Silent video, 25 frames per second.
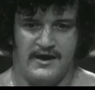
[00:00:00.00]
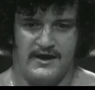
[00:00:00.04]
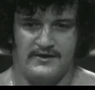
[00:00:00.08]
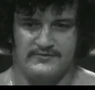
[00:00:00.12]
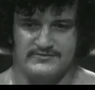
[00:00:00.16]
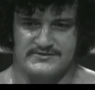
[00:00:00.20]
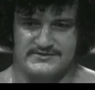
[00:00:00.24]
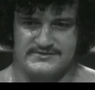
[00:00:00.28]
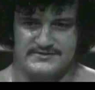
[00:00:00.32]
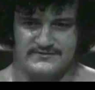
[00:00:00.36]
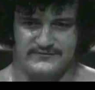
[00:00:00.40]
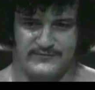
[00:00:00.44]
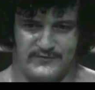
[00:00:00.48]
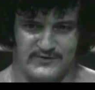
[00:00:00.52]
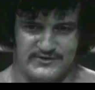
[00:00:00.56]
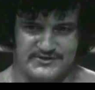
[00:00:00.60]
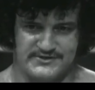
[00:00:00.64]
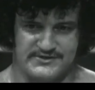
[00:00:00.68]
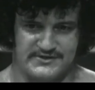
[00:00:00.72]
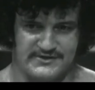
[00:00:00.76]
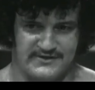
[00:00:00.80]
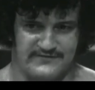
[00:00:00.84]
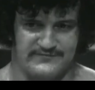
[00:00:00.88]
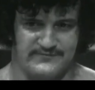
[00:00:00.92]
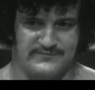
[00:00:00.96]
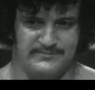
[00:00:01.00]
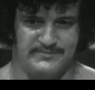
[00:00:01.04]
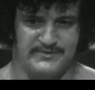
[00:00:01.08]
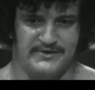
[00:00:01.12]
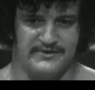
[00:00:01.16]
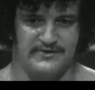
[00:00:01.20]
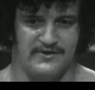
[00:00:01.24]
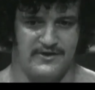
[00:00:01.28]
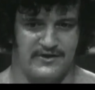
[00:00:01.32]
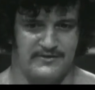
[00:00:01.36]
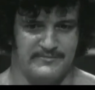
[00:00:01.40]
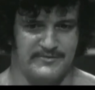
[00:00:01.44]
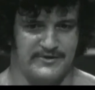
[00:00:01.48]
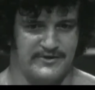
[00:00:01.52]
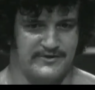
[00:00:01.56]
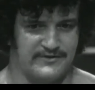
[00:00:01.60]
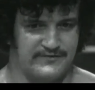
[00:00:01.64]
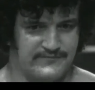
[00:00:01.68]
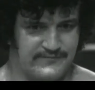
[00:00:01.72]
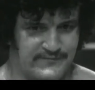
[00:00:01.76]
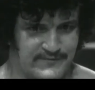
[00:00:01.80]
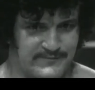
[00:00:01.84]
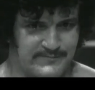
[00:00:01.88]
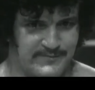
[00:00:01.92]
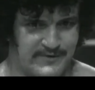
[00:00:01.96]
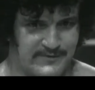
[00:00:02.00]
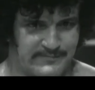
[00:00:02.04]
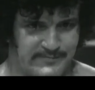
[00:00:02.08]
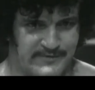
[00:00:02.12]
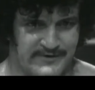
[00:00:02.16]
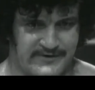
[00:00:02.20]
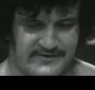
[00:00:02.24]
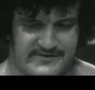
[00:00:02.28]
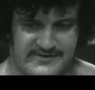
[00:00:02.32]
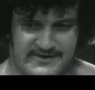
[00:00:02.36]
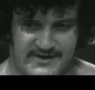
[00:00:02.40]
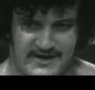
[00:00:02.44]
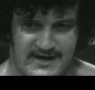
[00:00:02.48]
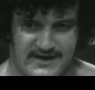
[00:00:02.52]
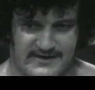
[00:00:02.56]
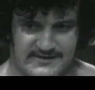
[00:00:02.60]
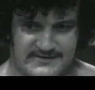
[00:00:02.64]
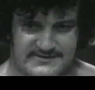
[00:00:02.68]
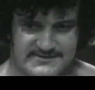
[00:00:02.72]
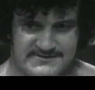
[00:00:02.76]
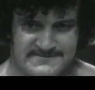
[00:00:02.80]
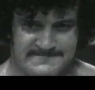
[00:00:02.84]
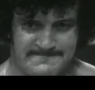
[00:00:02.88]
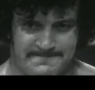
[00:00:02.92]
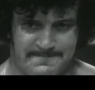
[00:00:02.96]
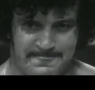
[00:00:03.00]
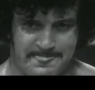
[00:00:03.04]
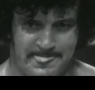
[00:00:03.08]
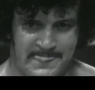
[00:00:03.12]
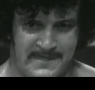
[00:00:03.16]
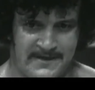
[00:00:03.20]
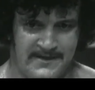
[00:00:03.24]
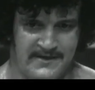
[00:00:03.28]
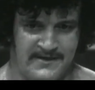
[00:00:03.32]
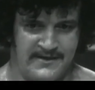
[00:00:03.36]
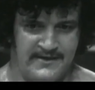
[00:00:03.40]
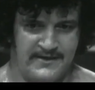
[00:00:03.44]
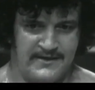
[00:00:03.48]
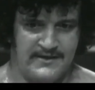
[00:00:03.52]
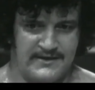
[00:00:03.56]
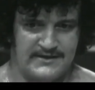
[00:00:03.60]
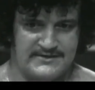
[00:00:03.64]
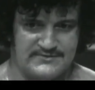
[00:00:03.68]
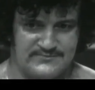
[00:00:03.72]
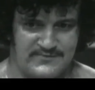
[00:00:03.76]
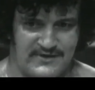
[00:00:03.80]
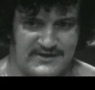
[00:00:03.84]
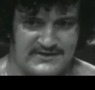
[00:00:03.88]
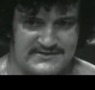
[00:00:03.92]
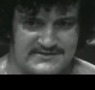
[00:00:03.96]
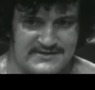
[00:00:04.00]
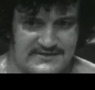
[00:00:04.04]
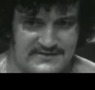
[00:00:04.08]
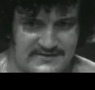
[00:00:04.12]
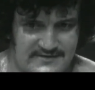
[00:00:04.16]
I was fortunate enough to be an All-American football player in college, as well as